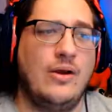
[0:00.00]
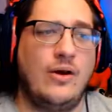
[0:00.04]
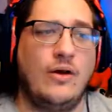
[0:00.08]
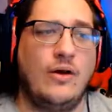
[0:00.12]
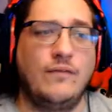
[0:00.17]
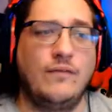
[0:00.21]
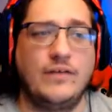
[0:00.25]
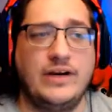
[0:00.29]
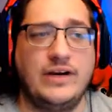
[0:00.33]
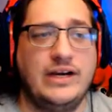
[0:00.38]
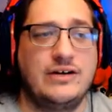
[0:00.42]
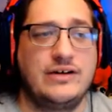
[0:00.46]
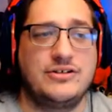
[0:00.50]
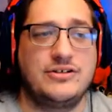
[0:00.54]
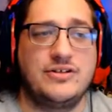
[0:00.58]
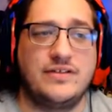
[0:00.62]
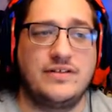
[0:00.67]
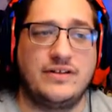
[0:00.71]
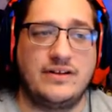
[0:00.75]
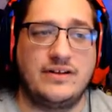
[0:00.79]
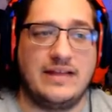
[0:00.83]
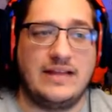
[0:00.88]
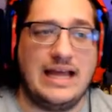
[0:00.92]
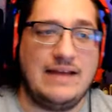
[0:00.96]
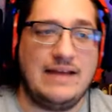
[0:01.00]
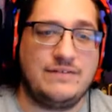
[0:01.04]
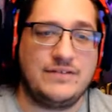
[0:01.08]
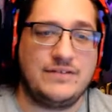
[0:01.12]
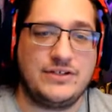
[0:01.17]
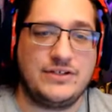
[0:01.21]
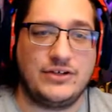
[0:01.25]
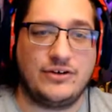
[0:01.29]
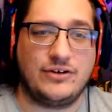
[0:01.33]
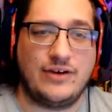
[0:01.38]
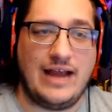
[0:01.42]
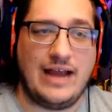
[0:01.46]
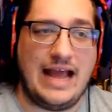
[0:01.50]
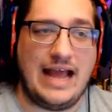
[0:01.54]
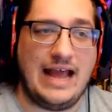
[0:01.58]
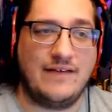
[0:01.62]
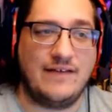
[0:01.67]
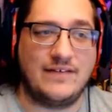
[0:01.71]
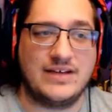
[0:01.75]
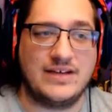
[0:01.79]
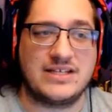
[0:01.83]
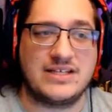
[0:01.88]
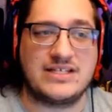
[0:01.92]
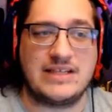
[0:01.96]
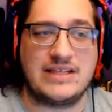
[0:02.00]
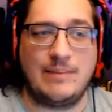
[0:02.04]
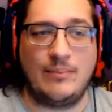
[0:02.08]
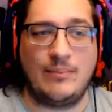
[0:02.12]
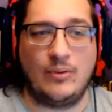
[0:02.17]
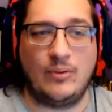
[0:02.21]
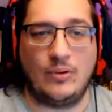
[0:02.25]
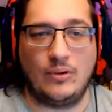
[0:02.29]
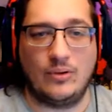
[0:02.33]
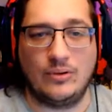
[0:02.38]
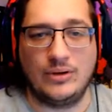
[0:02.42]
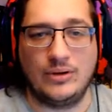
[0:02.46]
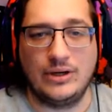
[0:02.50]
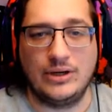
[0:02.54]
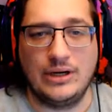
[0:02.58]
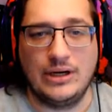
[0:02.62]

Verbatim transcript: over here to the left, you're gonna have assemble.